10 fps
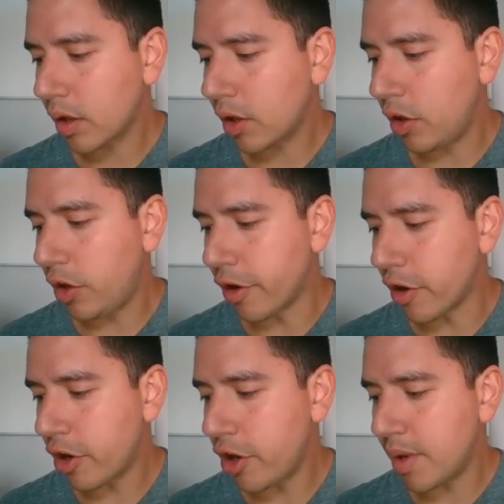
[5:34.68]

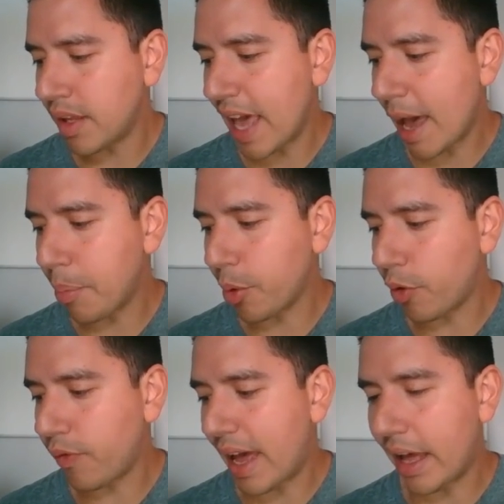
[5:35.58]
your human
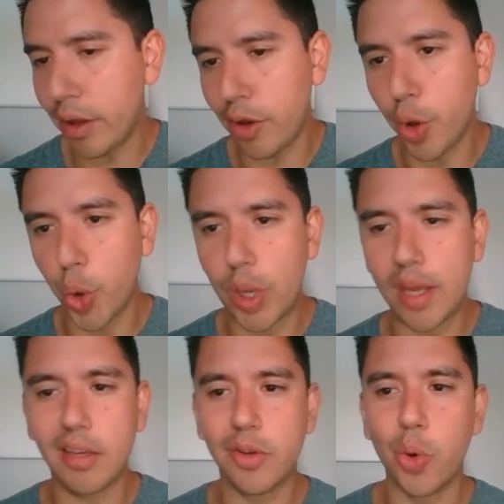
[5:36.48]
capital value
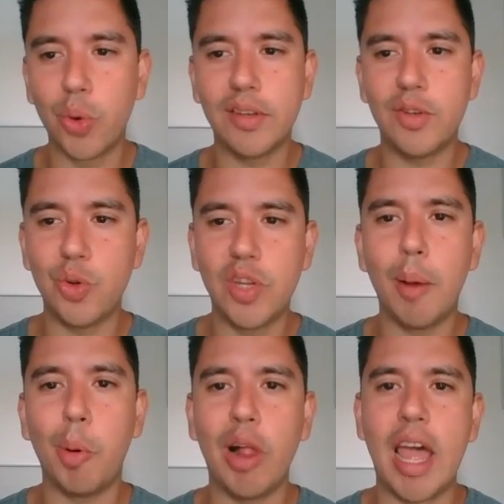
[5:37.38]
is going to
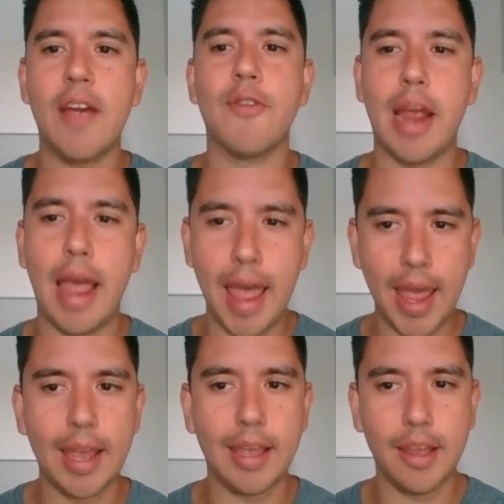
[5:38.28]
double every
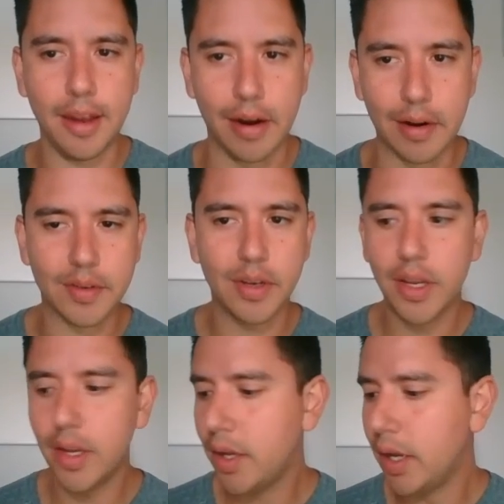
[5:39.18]
8 years.
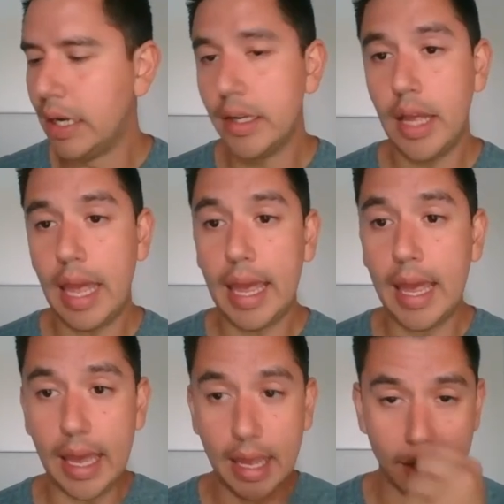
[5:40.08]

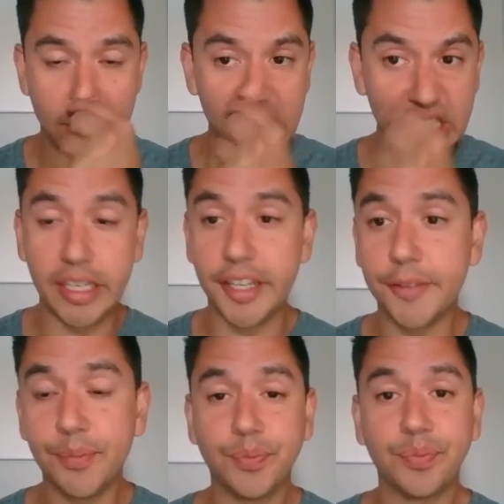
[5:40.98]
And so
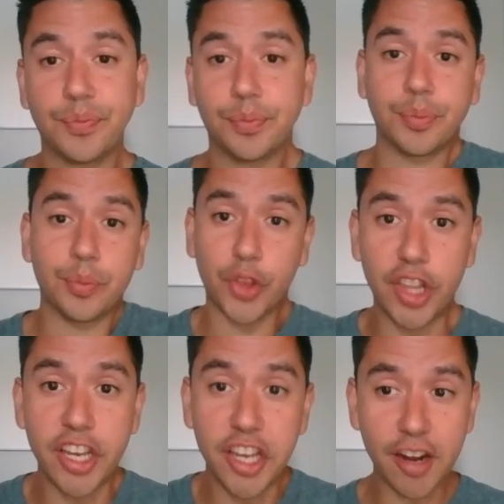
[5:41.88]

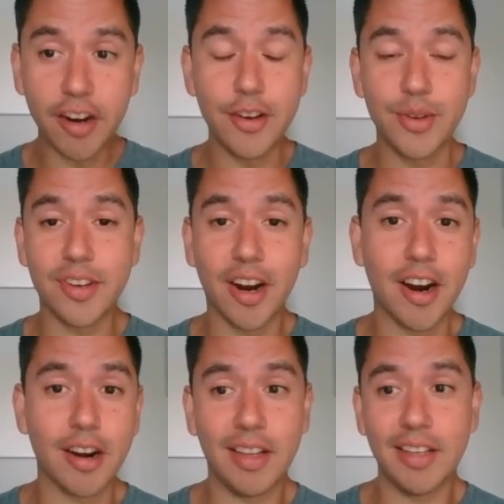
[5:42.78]
the younger you
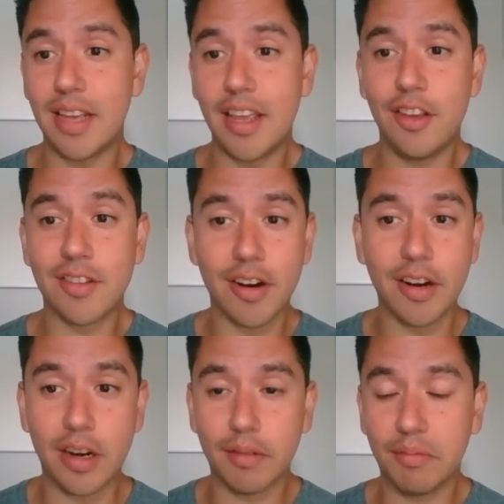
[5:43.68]
start, let's say you
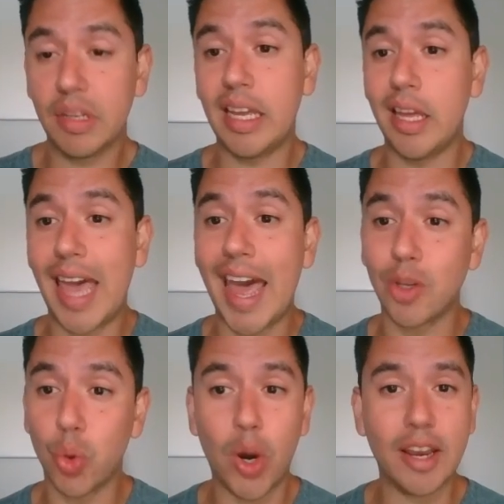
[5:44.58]
start
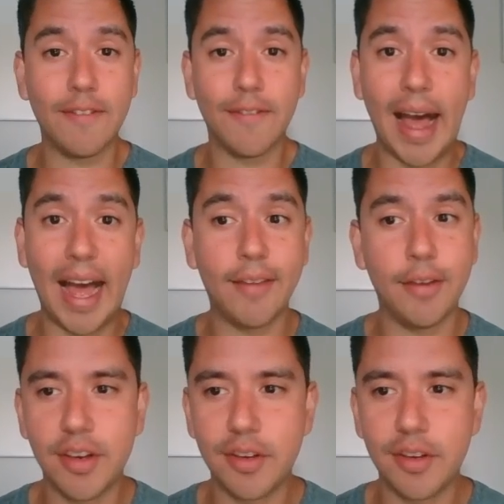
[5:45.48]
at 25,